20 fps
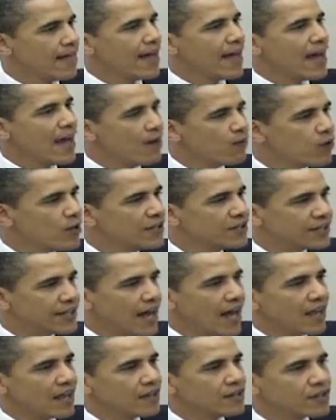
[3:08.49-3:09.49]
Every
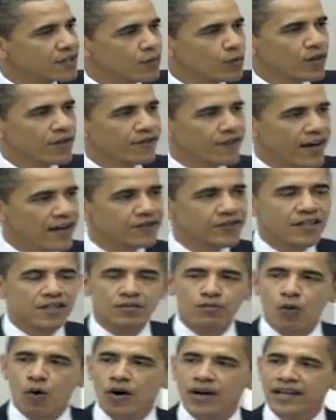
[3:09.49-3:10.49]
challenge that we face
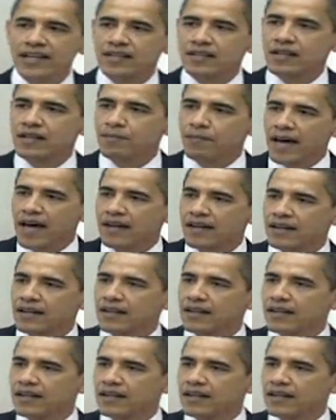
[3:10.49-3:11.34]
is more easily met